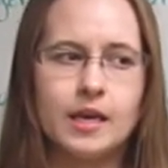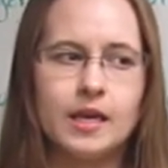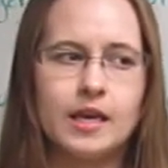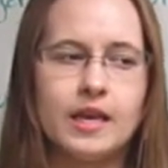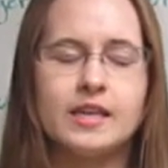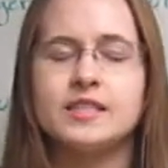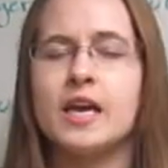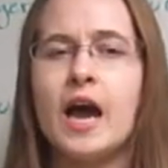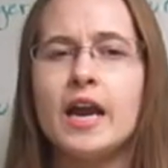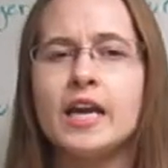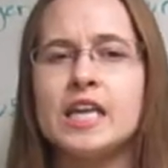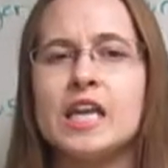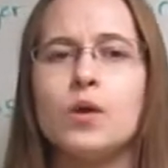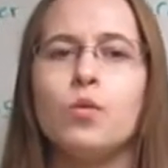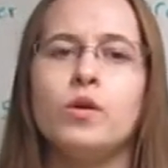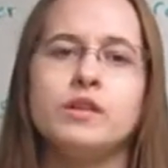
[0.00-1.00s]
it is
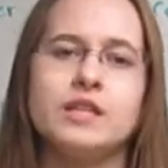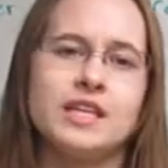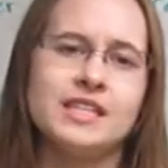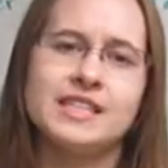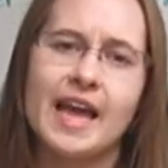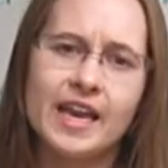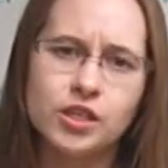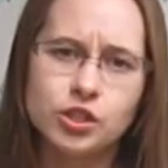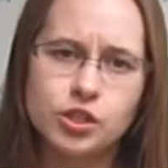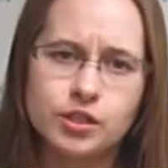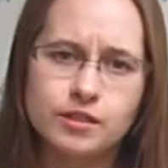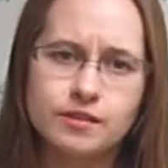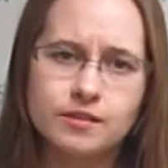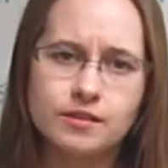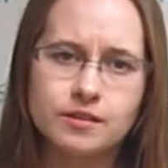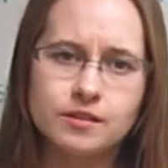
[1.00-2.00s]
unequal in the
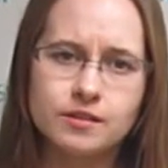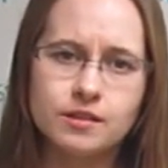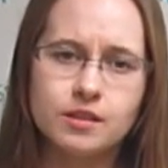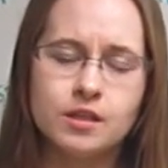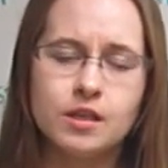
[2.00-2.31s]
intentions.